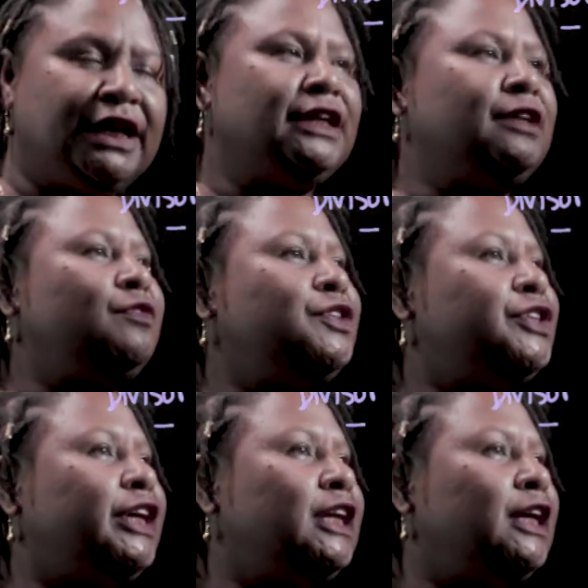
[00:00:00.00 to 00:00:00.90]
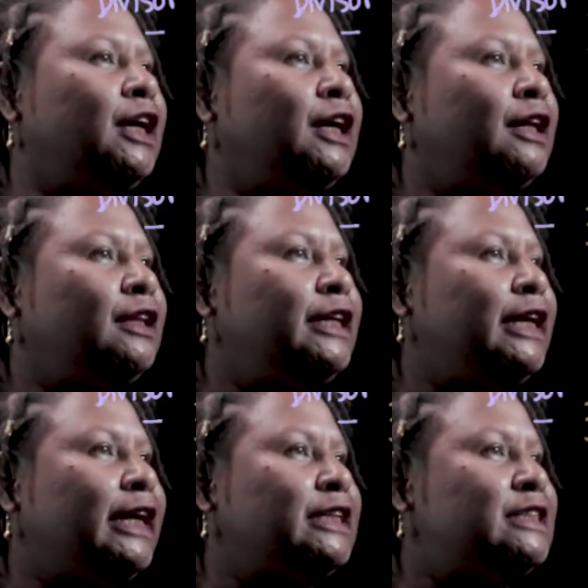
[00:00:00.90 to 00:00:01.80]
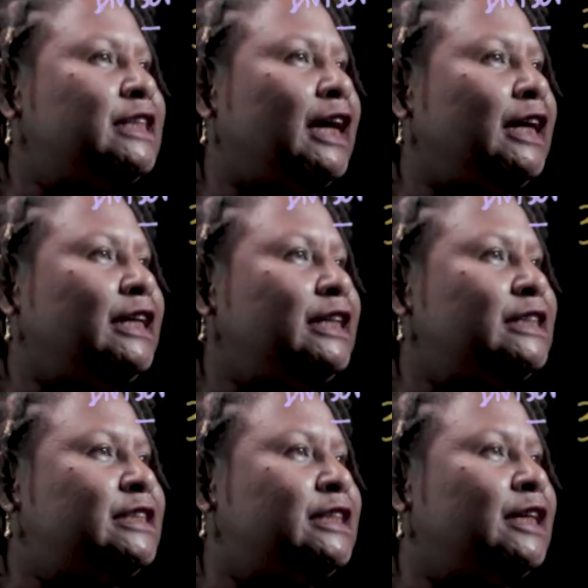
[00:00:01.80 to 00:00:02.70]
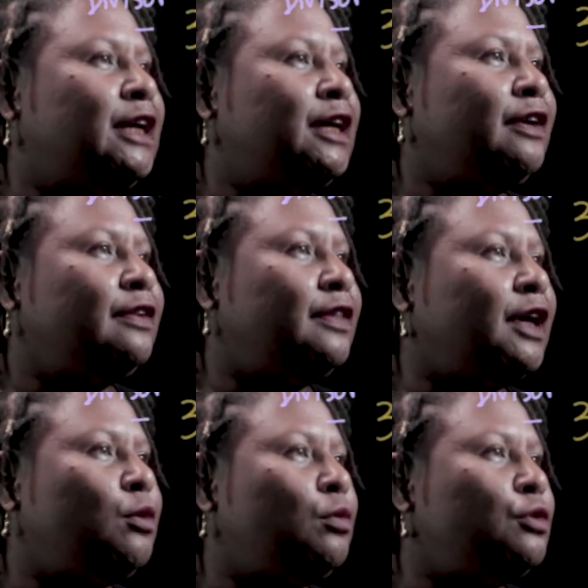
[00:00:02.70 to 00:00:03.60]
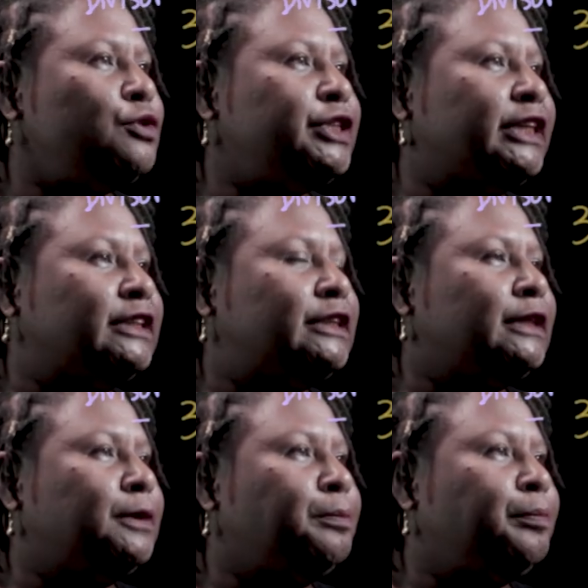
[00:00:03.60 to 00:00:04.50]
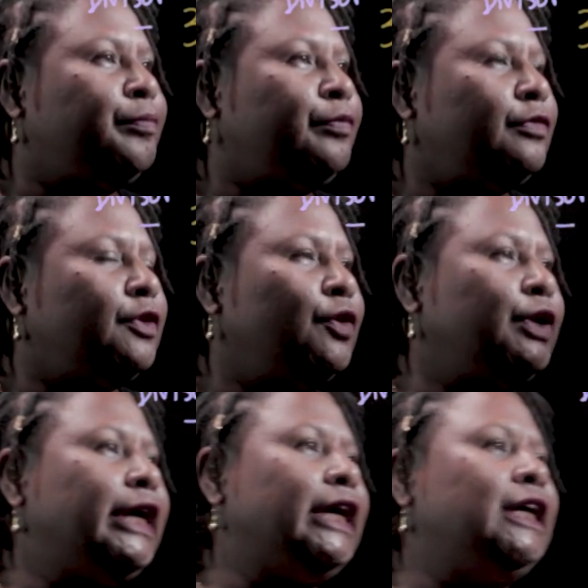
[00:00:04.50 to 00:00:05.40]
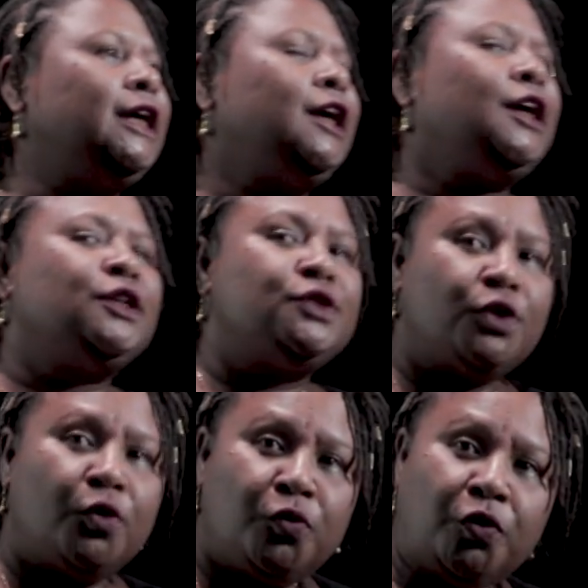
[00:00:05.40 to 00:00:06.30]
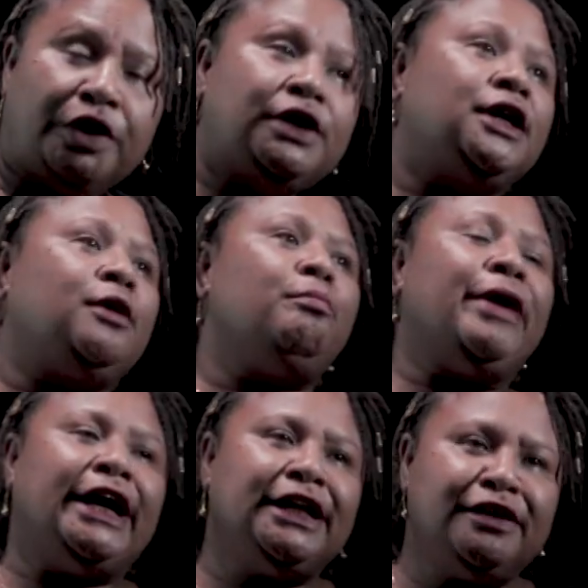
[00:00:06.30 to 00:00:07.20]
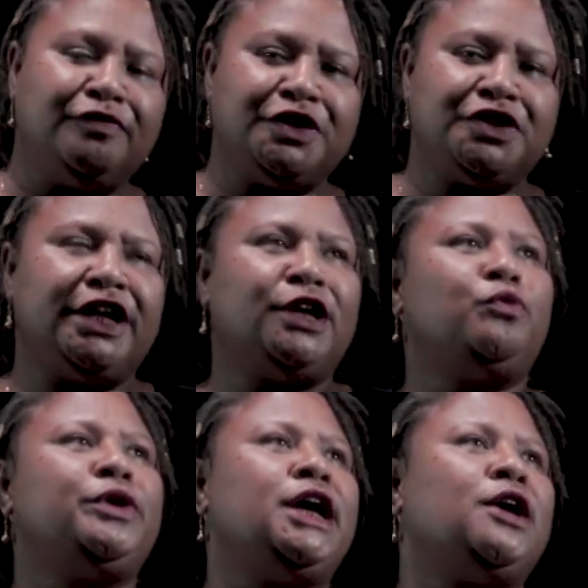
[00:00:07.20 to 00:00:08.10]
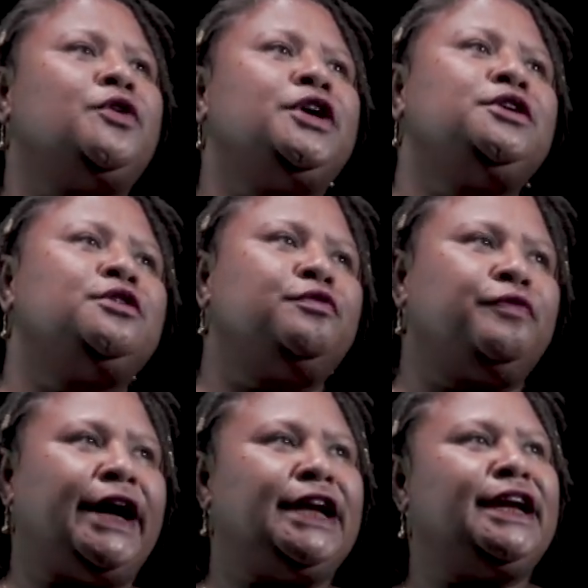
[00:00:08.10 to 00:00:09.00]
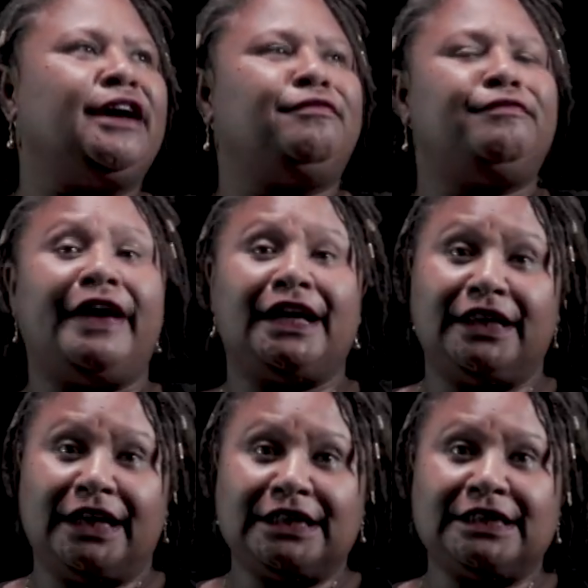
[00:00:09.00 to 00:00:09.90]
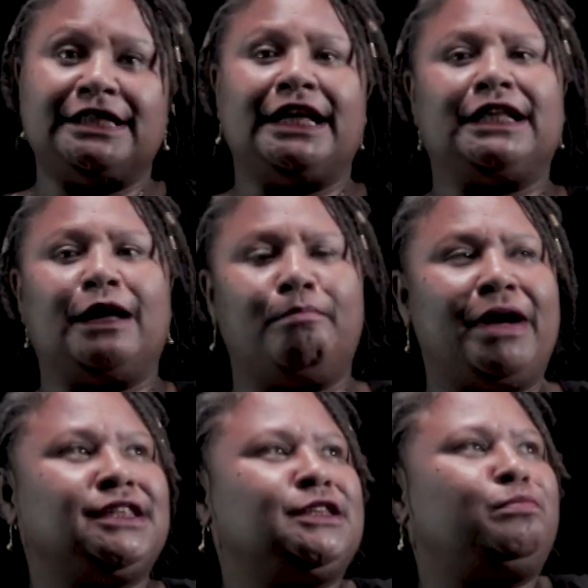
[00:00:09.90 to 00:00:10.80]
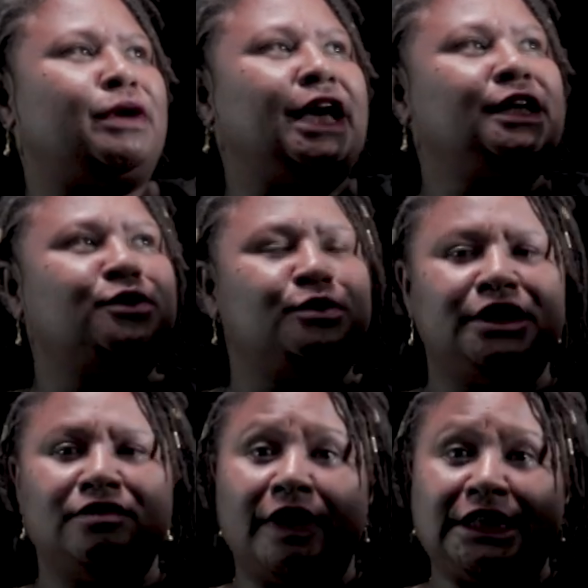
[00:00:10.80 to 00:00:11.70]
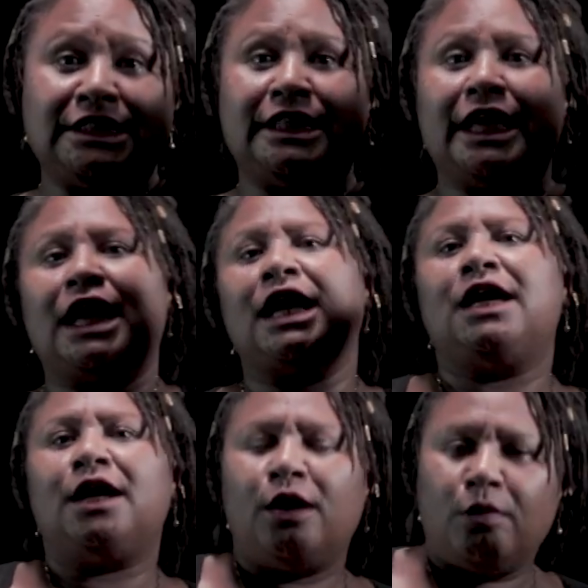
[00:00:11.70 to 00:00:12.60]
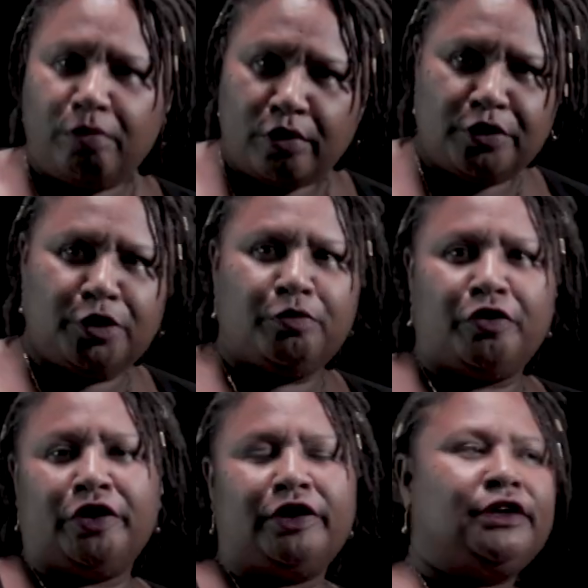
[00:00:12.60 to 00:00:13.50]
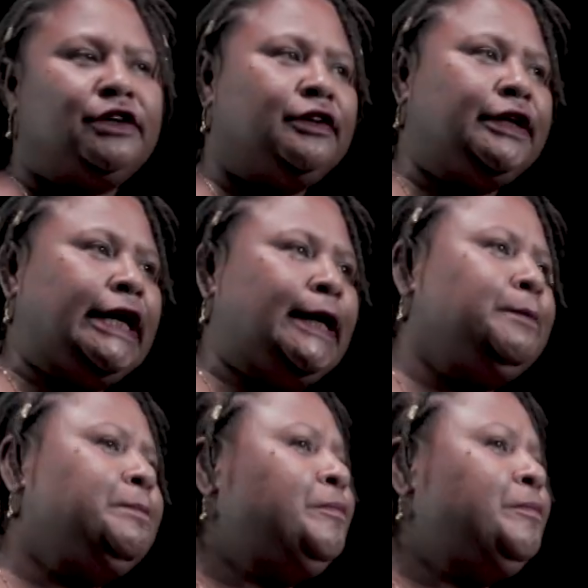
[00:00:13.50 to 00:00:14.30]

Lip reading: the division, the answer is the quotient, okay? So by division, we are going to find the factors that are multiplied to give us the pronumeral, okay?